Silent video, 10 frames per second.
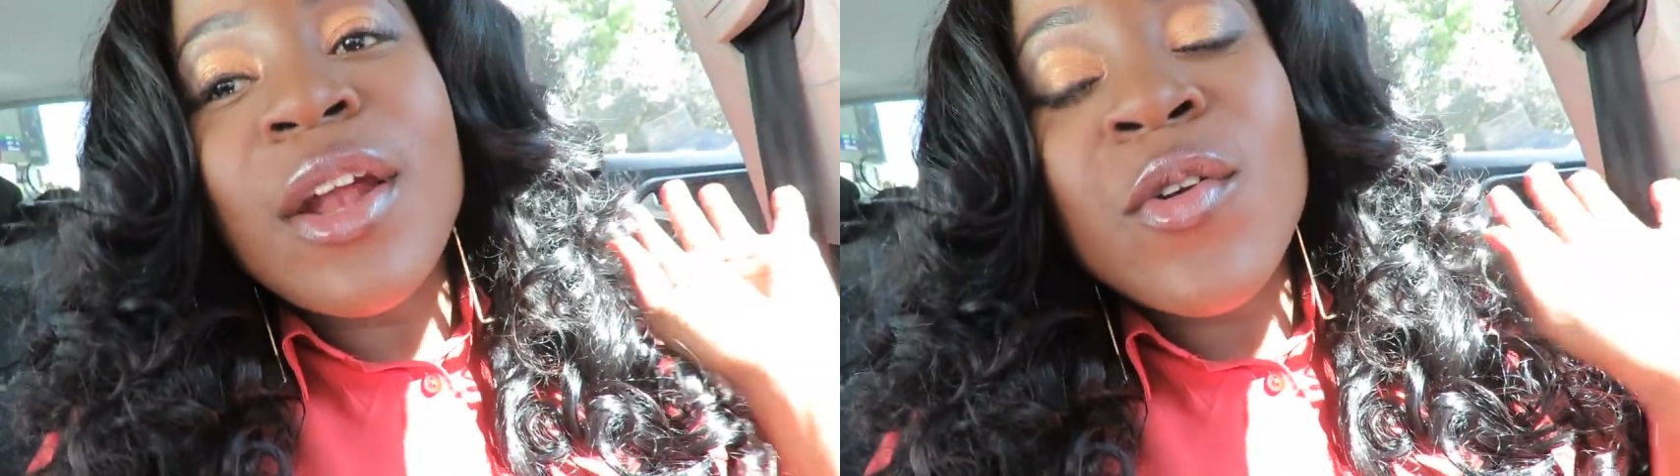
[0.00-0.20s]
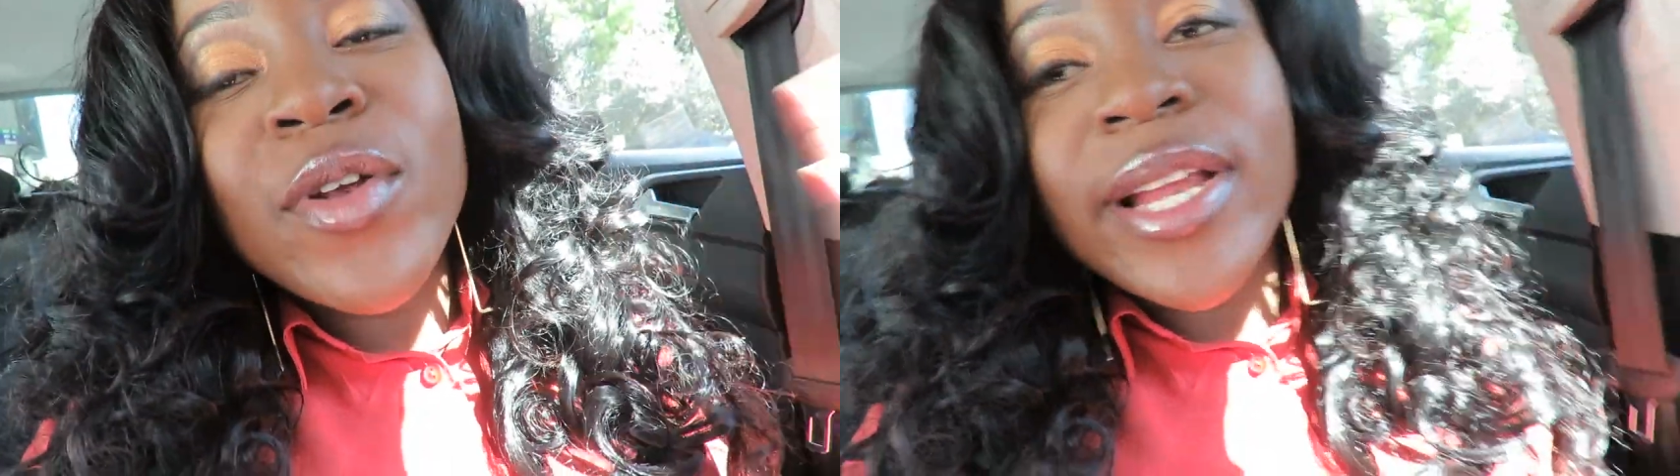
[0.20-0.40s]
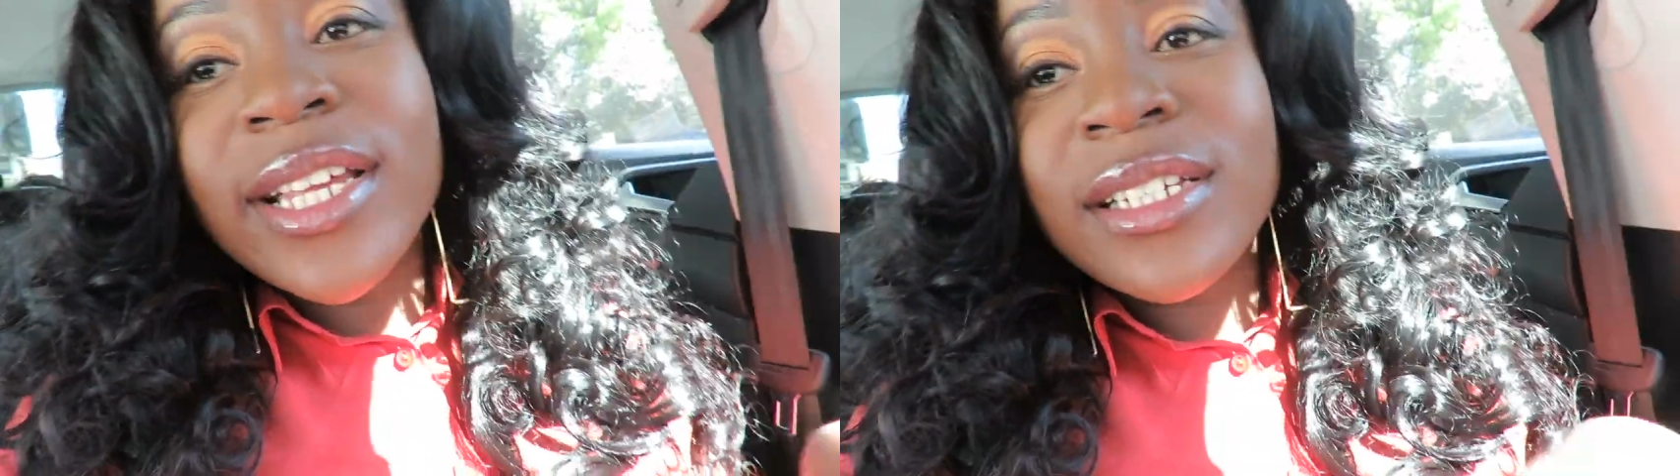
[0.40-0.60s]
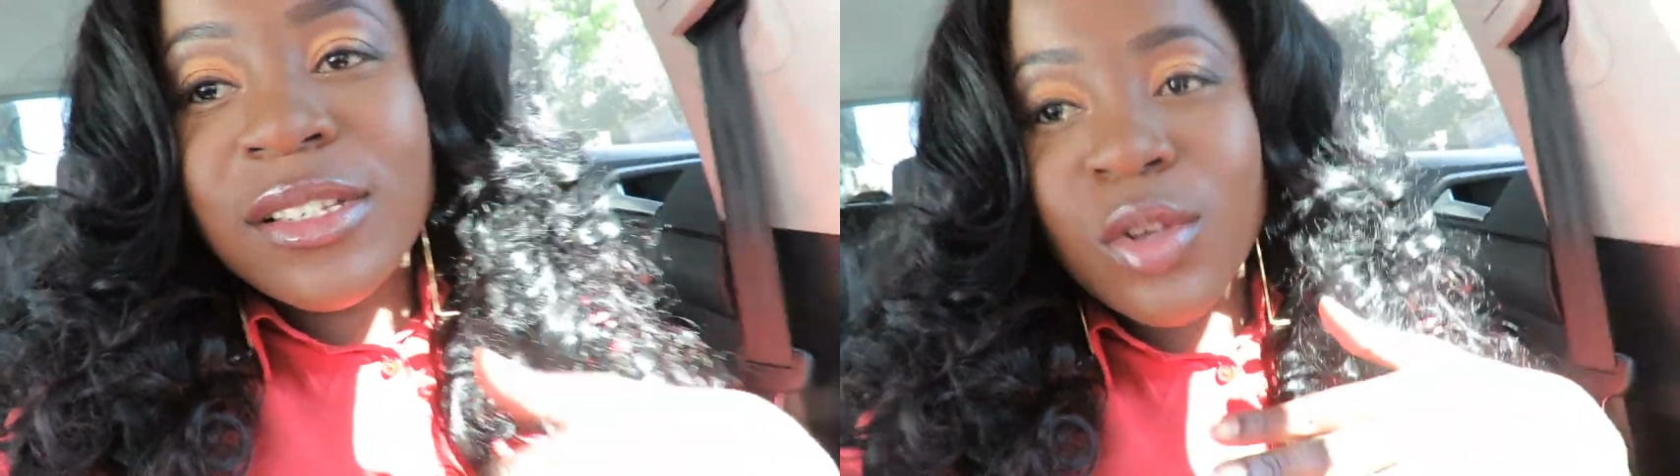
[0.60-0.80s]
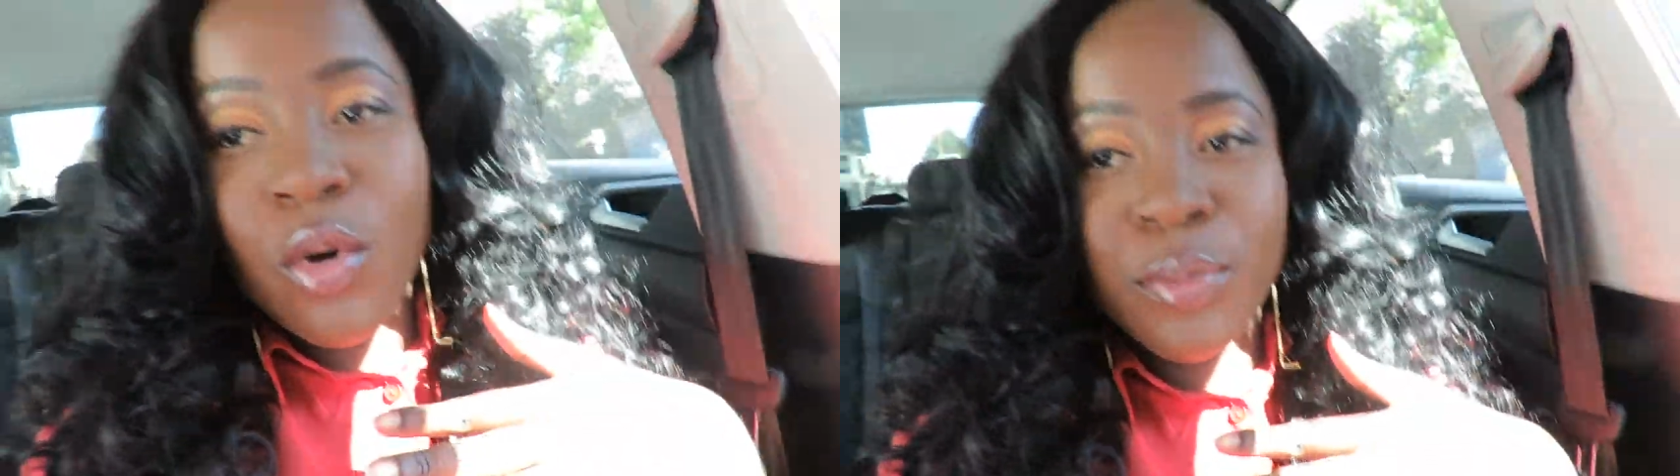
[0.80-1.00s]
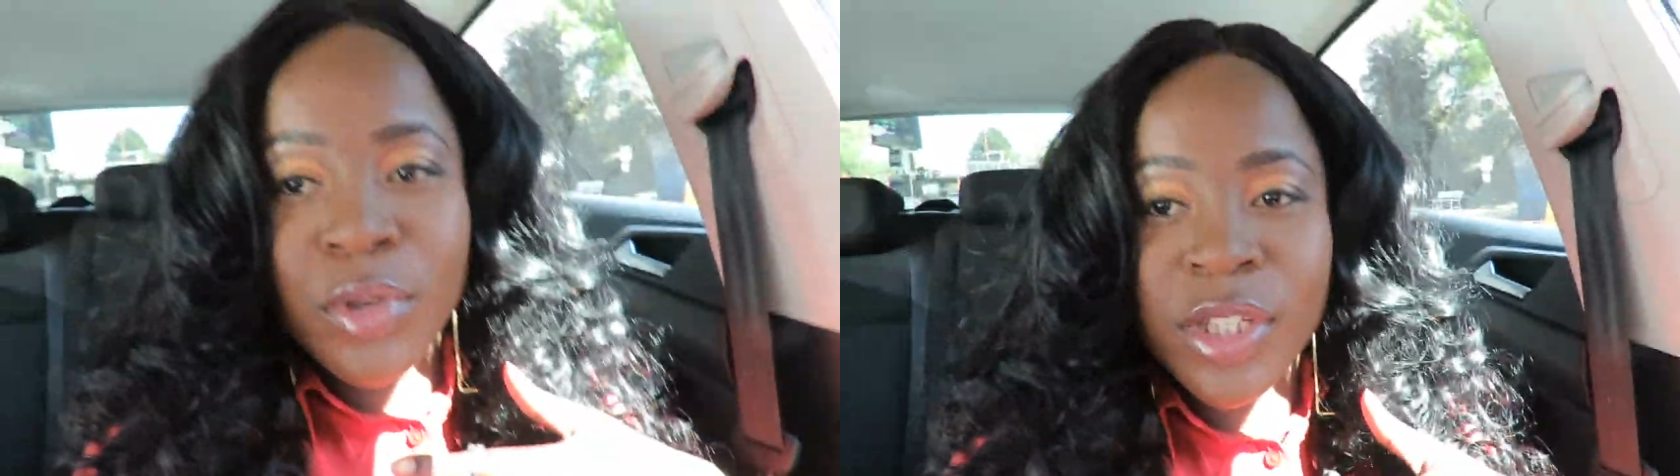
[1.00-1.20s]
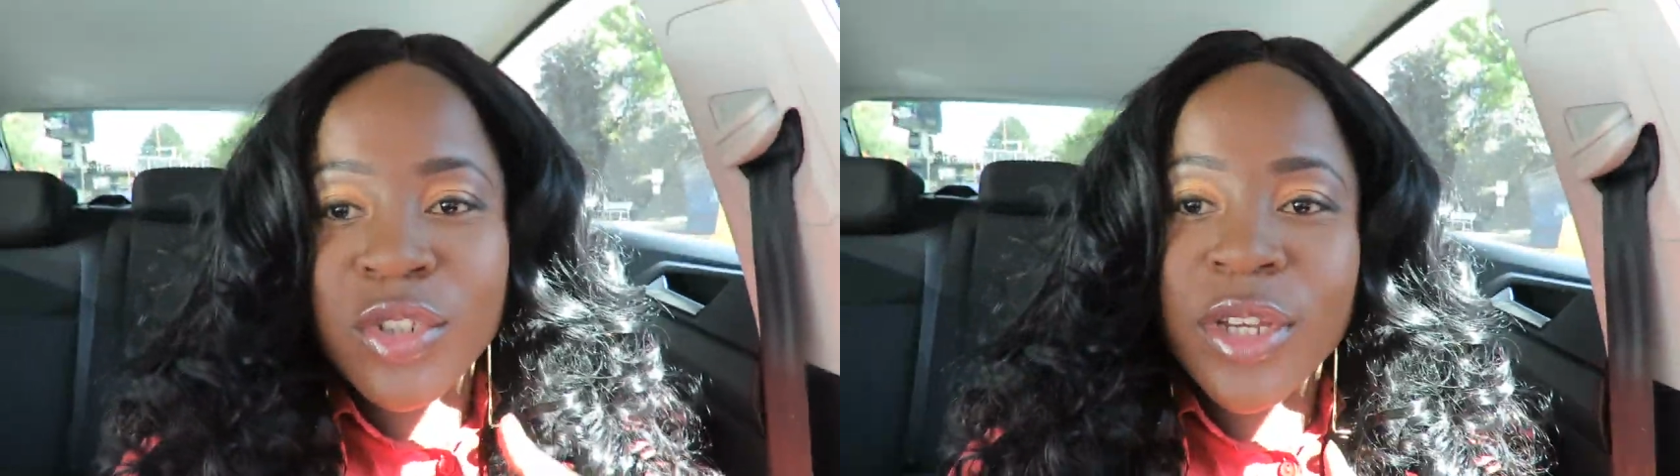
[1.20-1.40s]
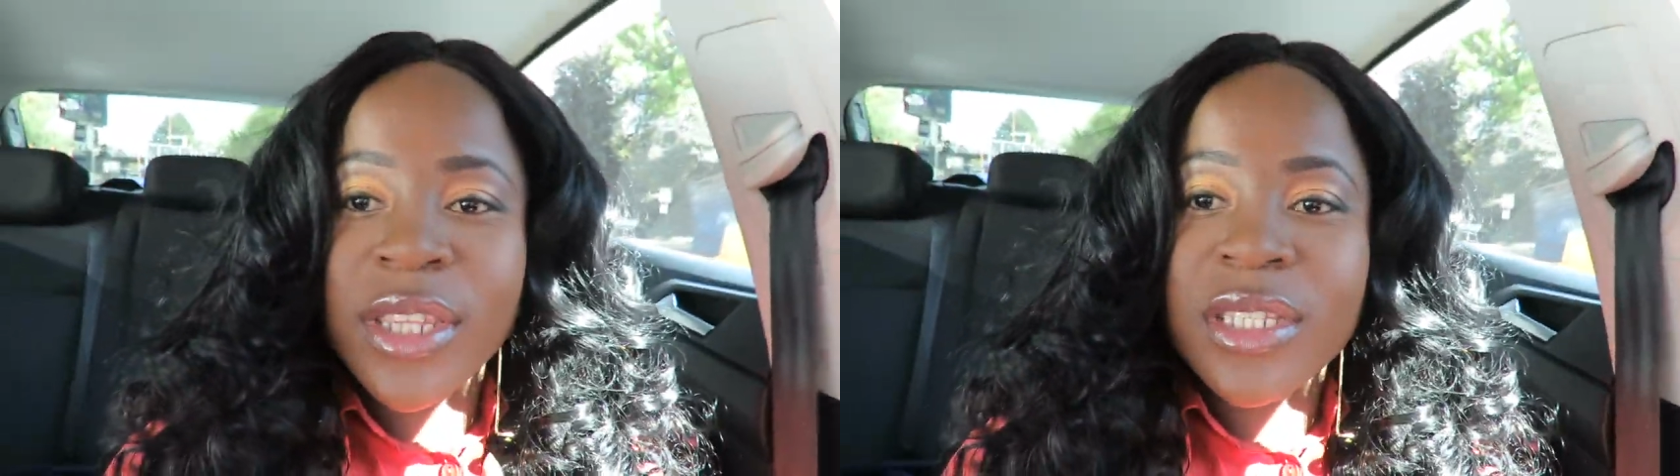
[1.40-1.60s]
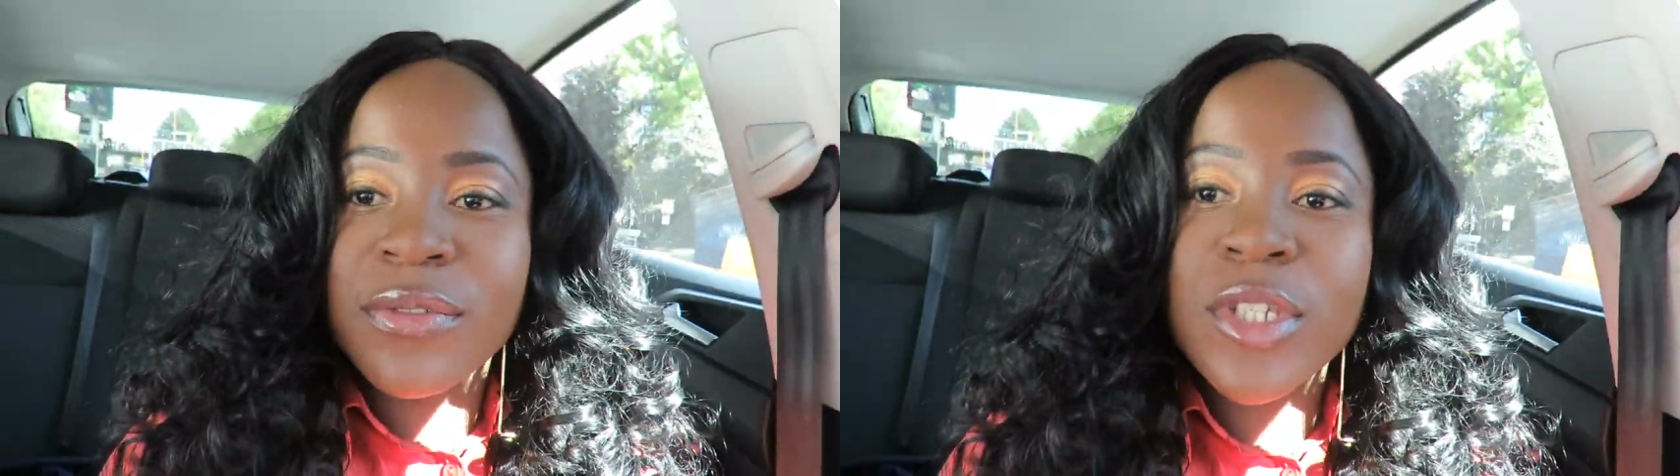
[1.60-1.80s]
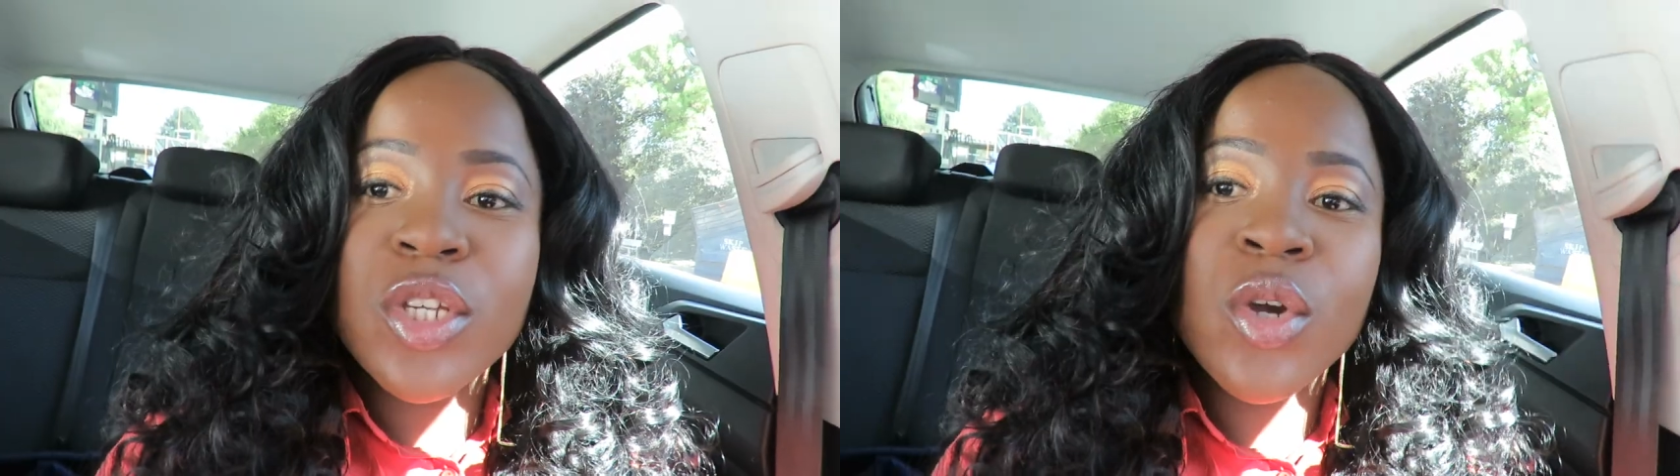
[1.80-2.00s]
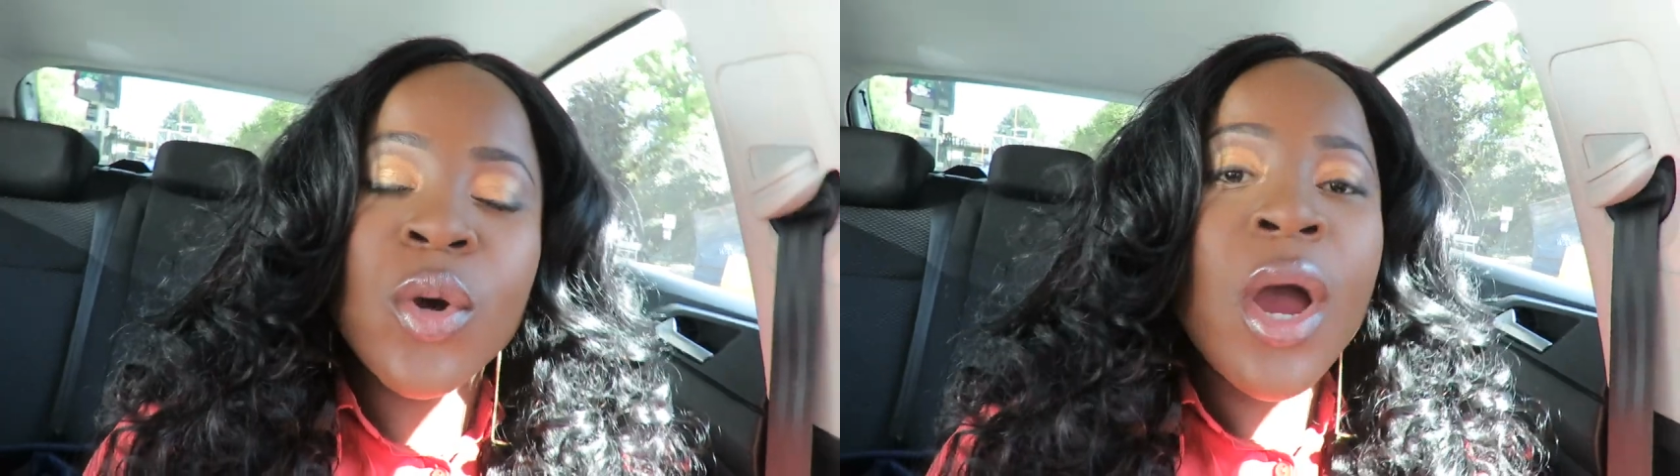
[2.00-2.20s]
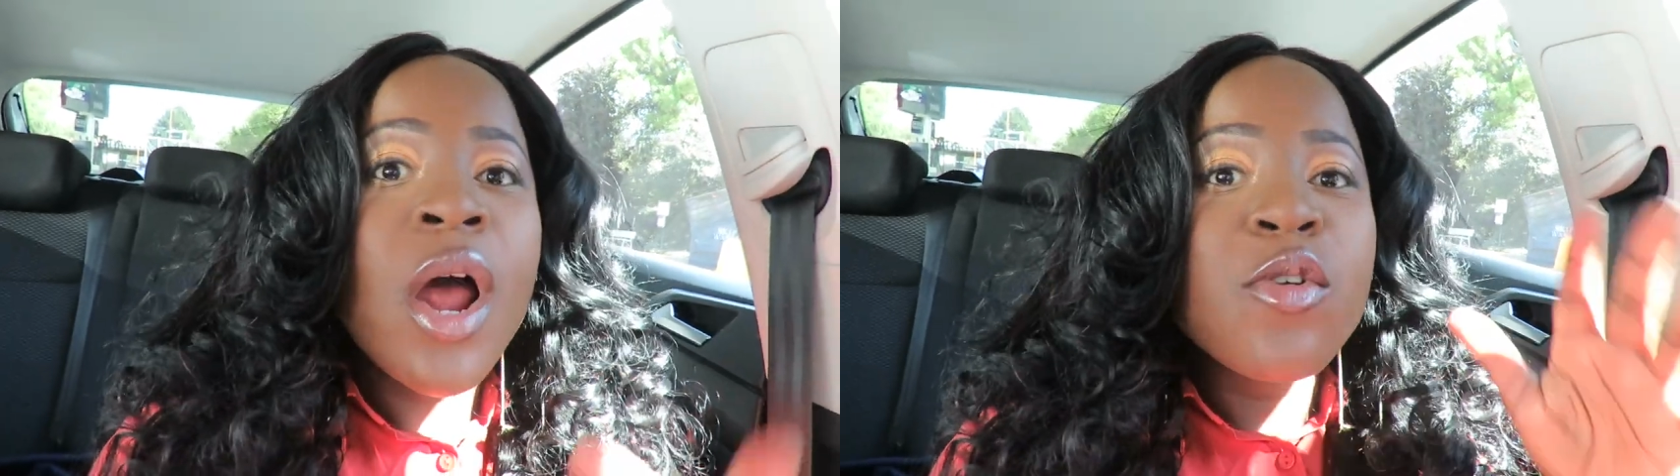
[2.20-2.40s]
really just hope you enjoy this video.